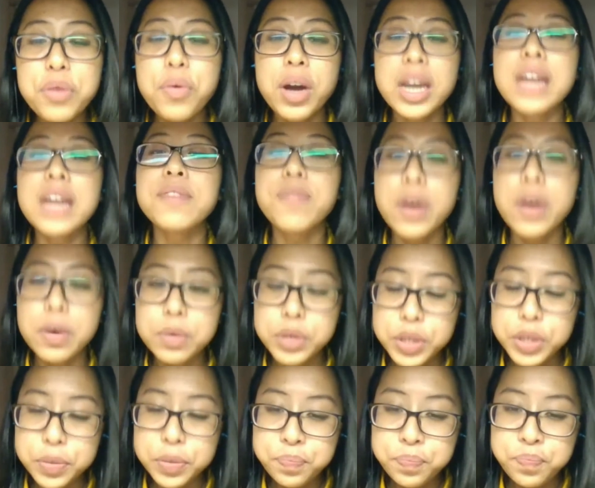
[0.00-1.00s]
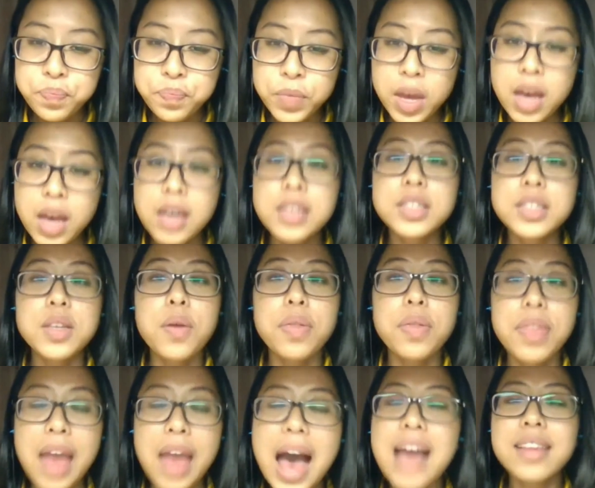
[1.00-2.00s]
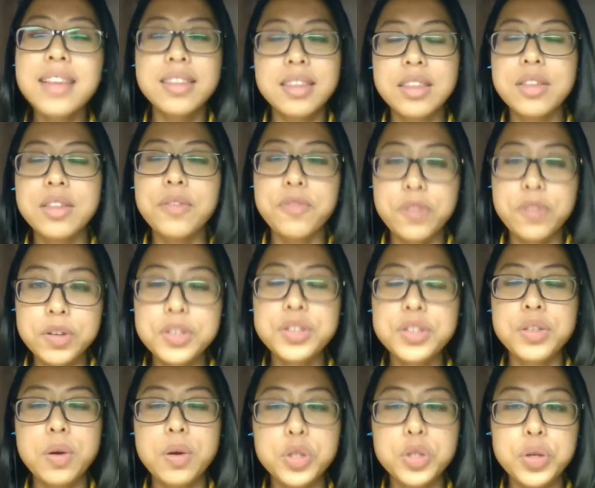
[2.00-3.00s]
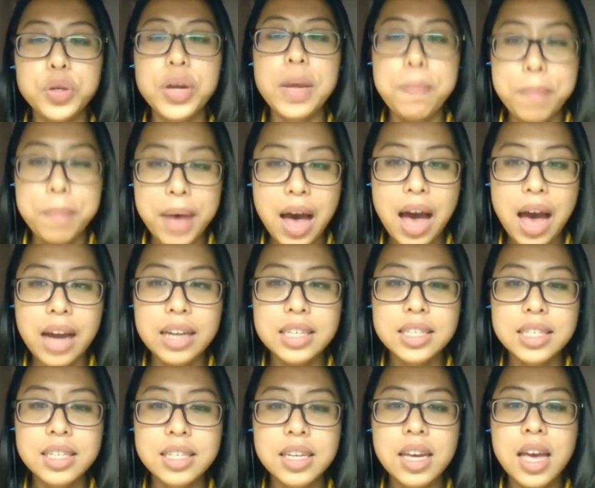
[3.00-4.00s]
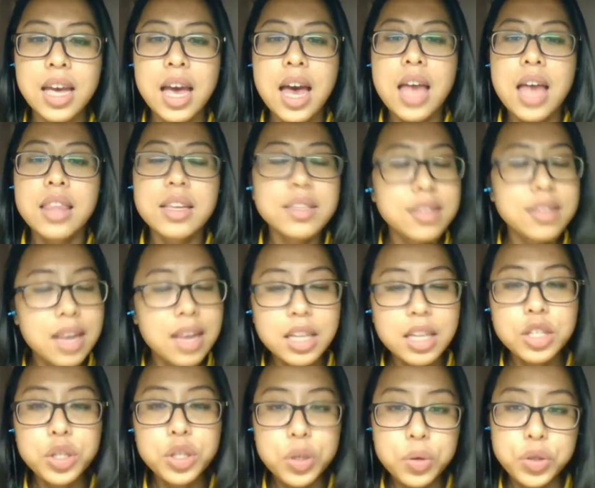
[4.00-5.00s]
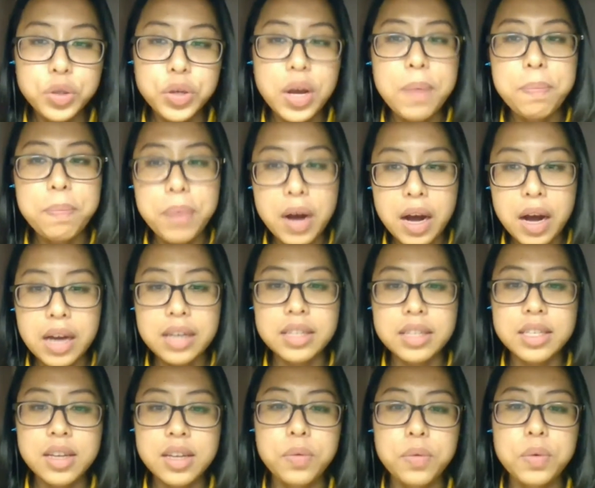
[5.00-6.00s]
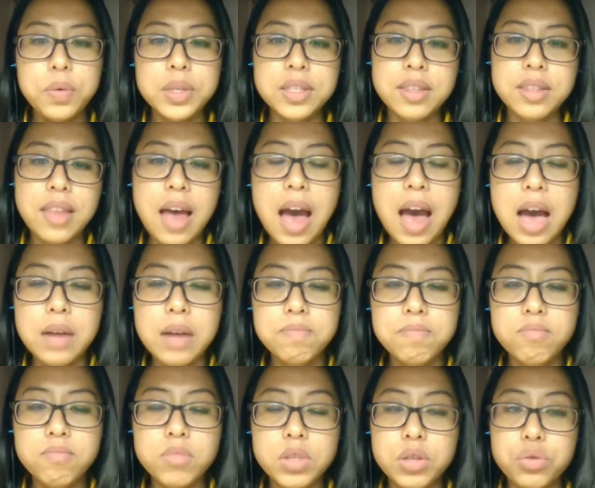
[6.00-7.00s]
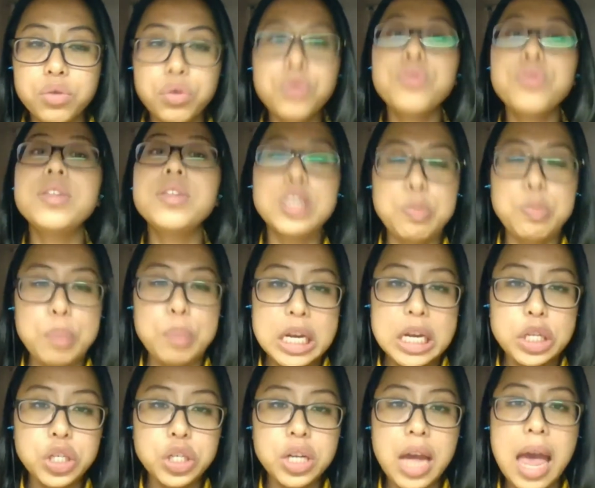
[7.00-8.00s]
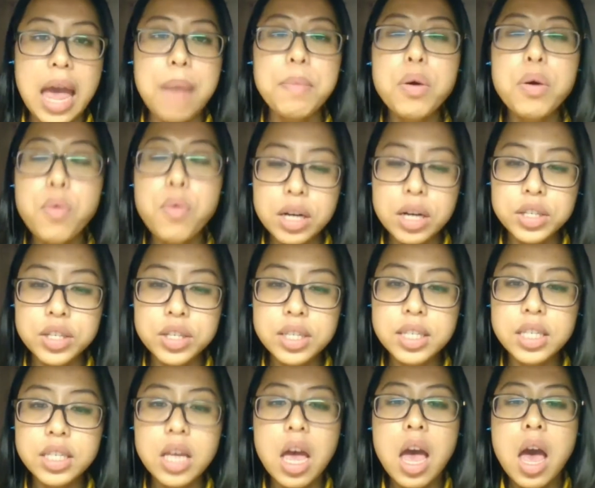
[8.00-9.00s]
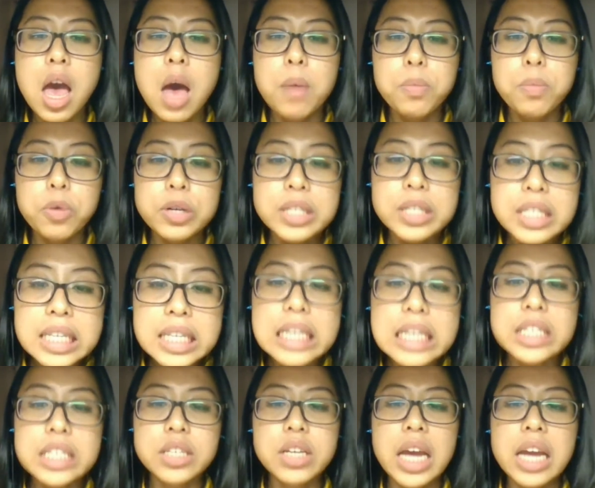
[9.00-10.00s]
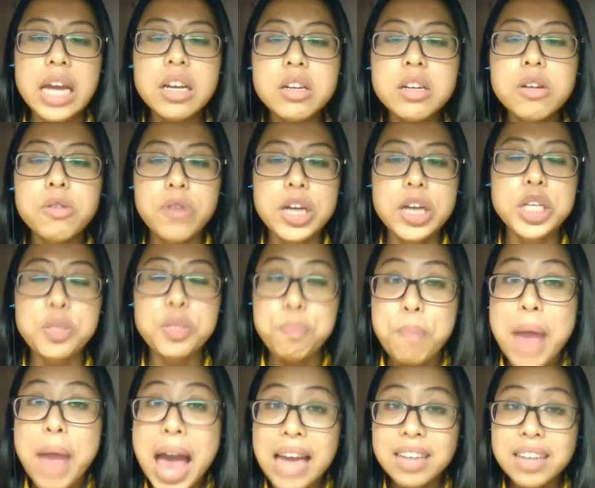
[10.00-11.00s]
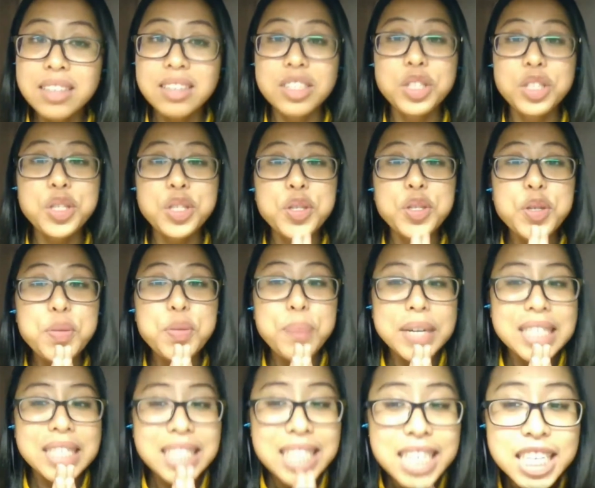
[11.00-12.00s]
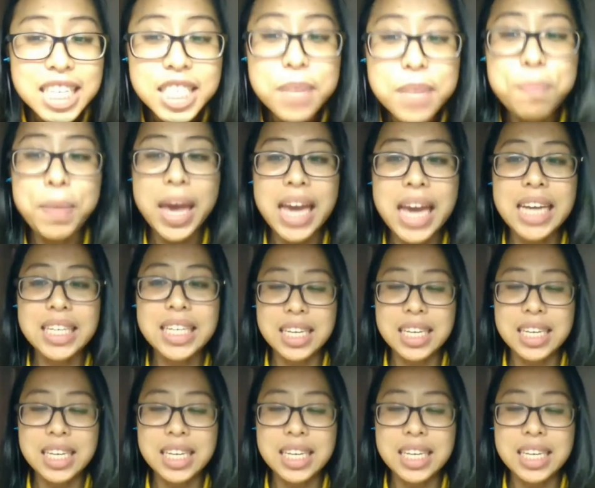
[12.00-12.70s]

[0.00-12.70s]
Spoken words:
involved. So that's the first social impact. The second social impact was that through this speech, Emma Watson proceeded to encourage men to participate